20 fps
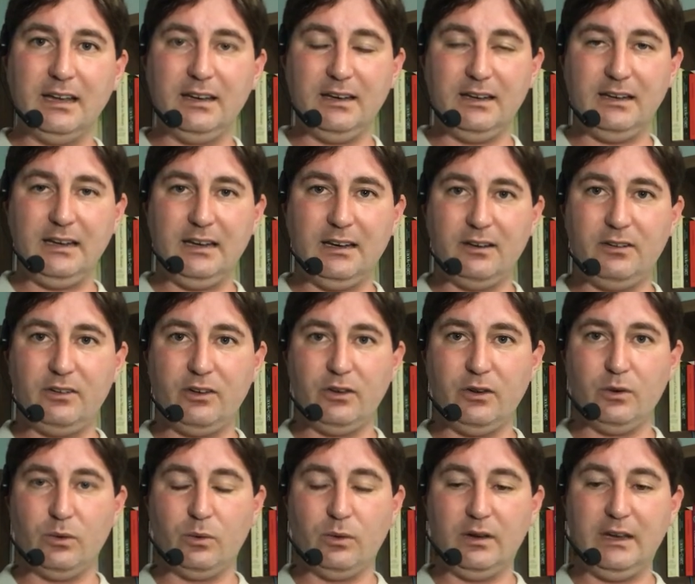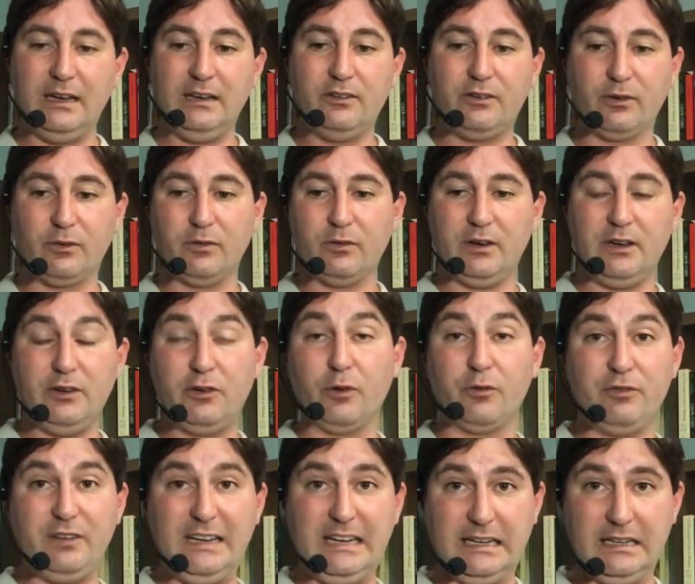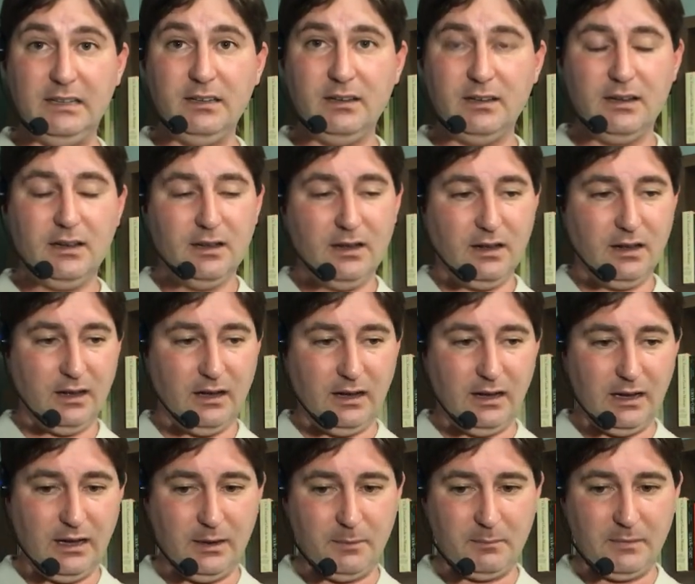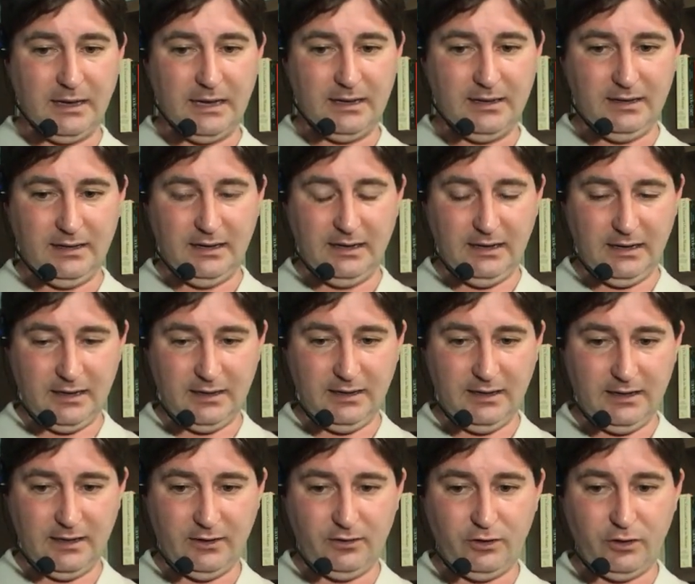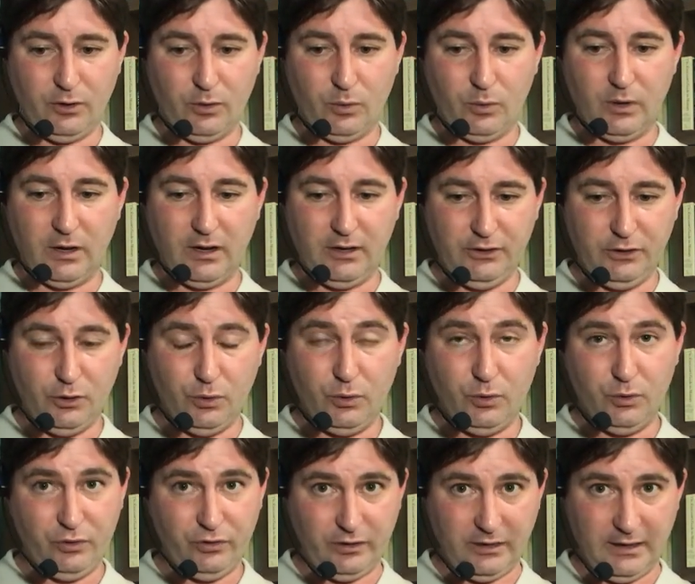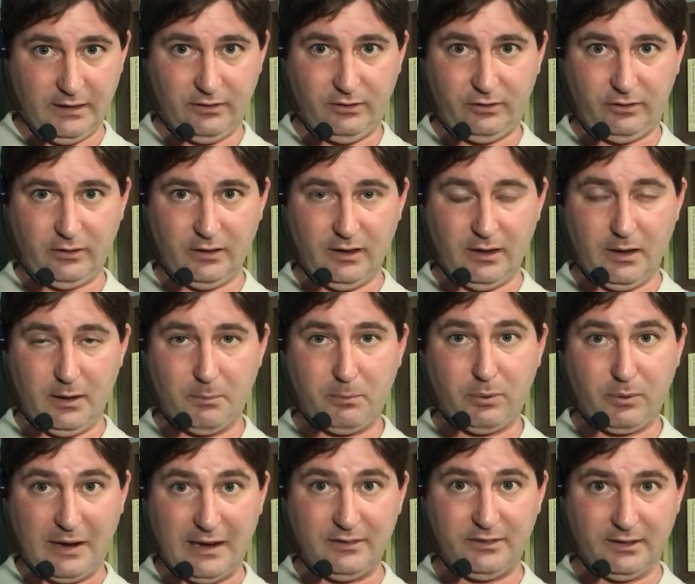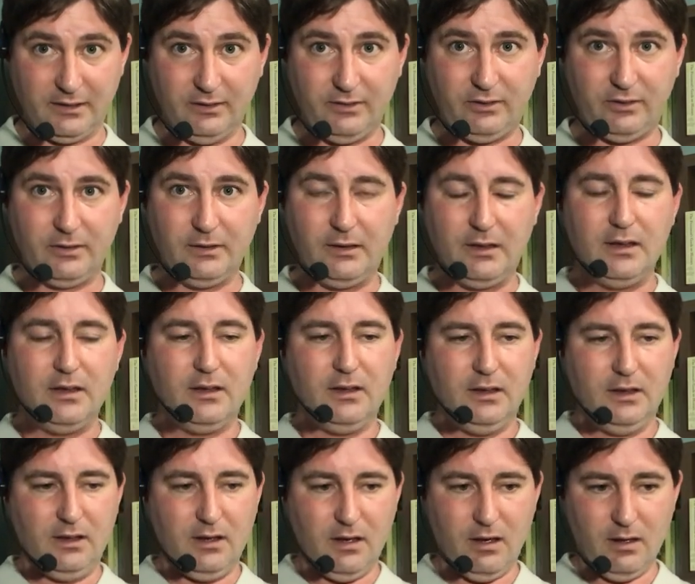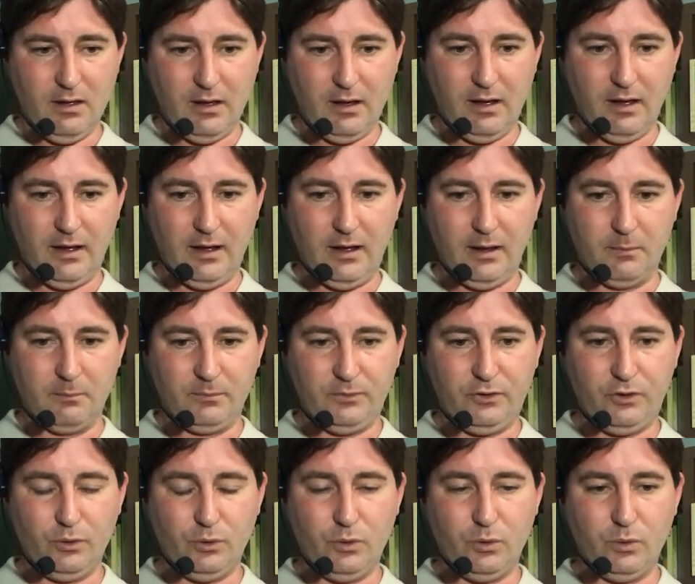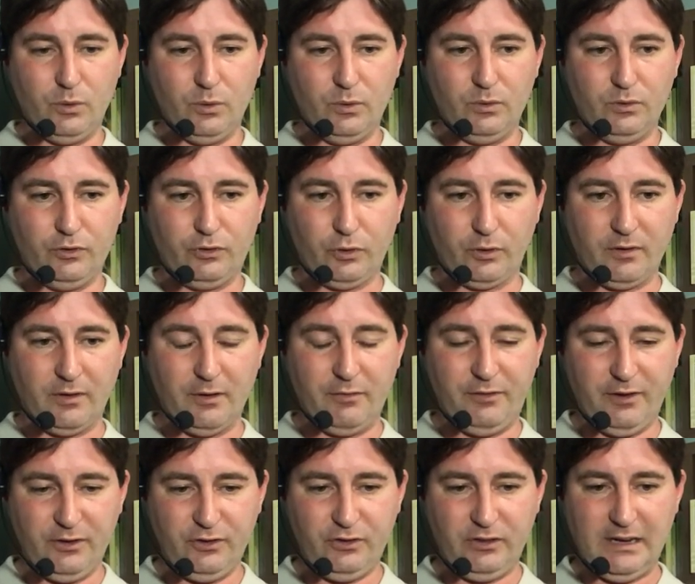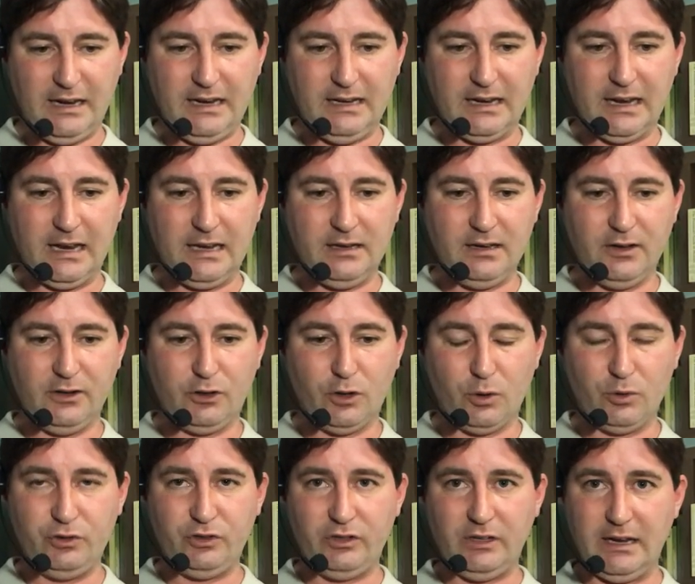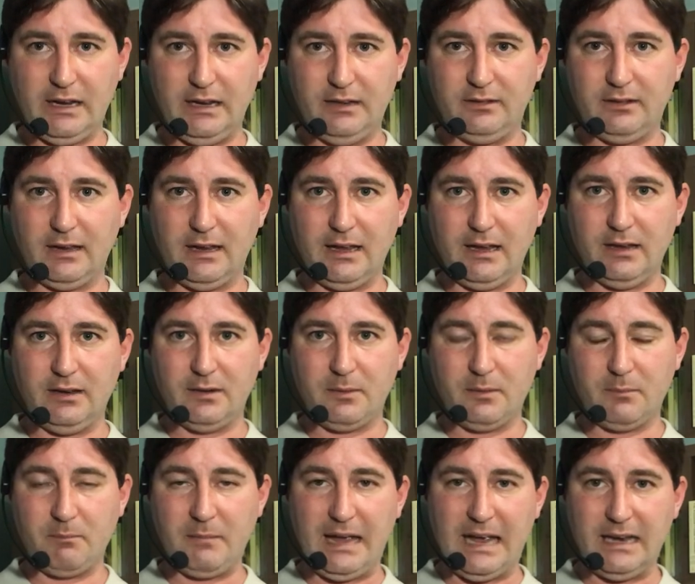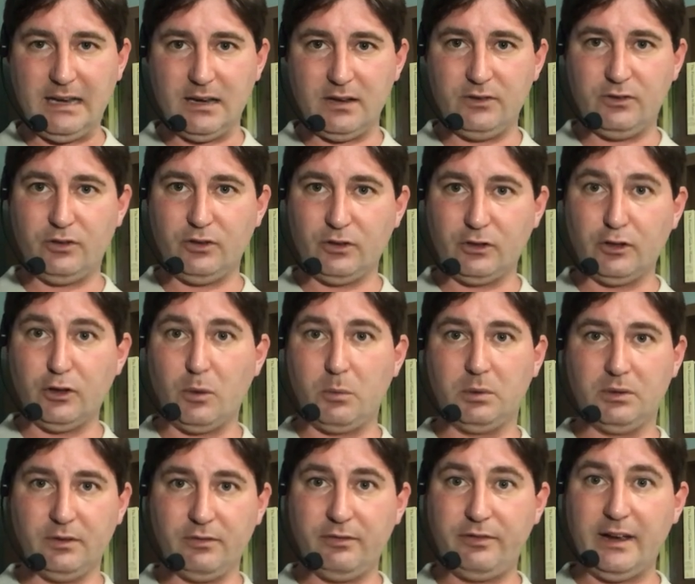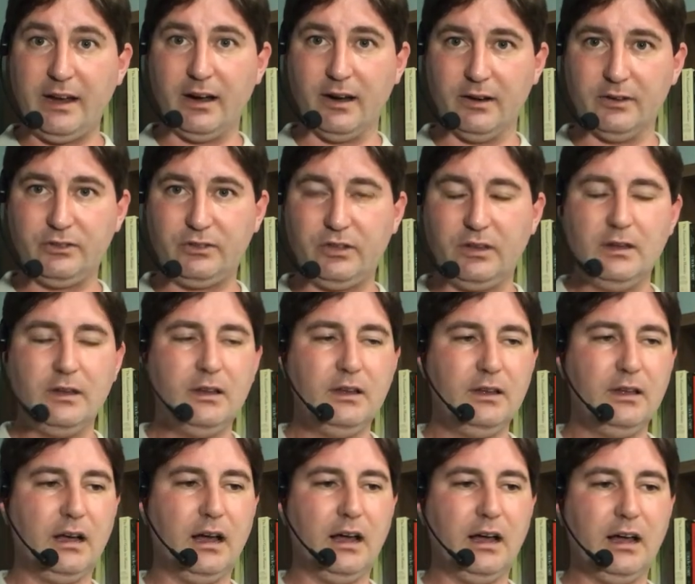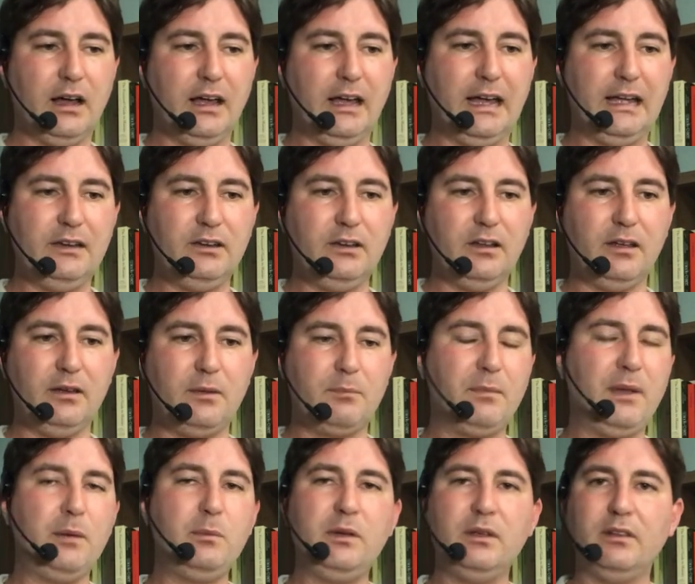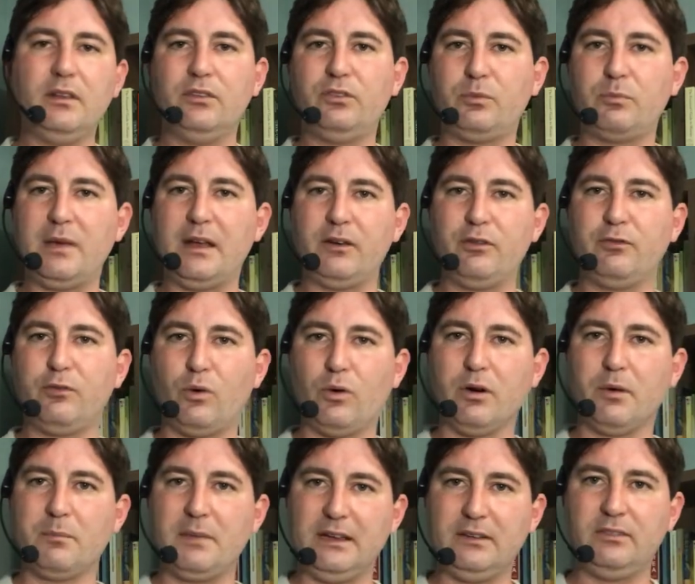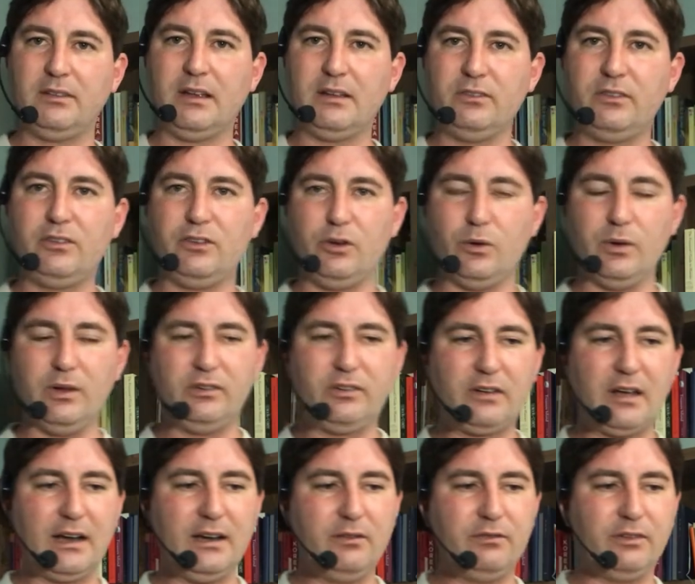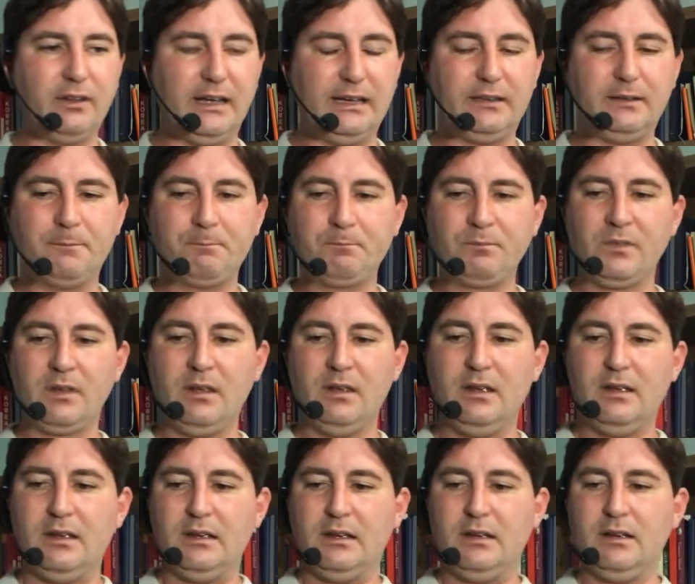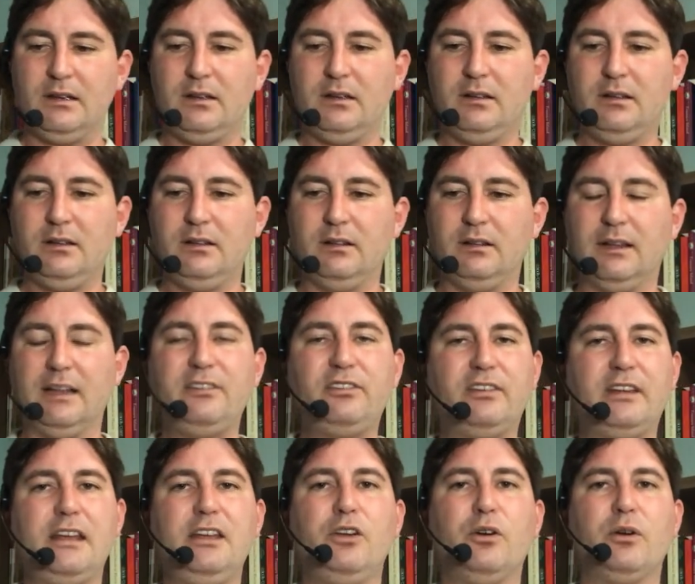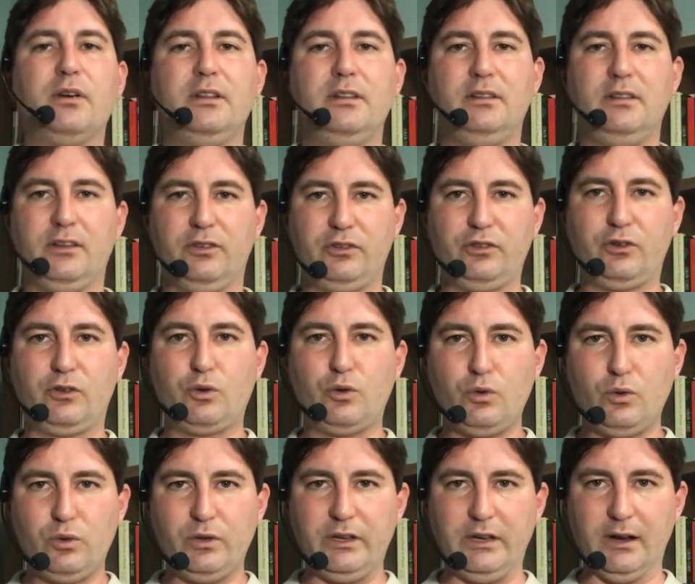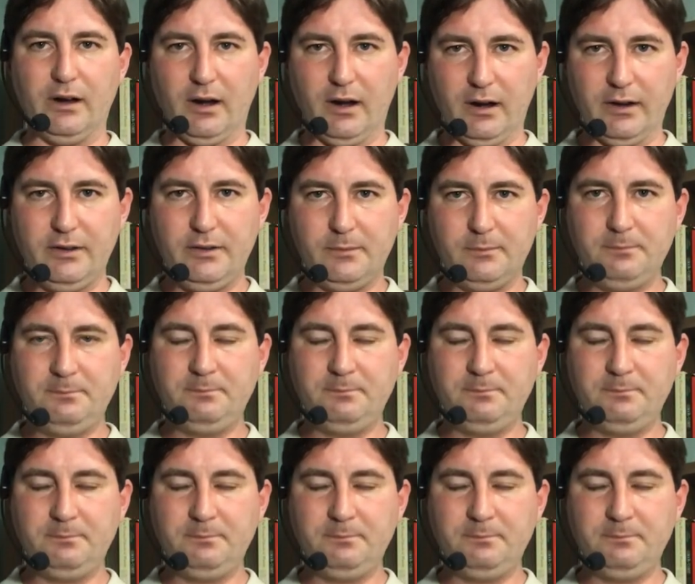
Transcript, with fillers: and needed to inter, intervene um, and, it needed to use its uh, presence um, to sort of officiate and negotiate and manage global affairs. Uh, and maybe this metaphor makes sense to you. It's kind of like, let's say you're in the schoolyard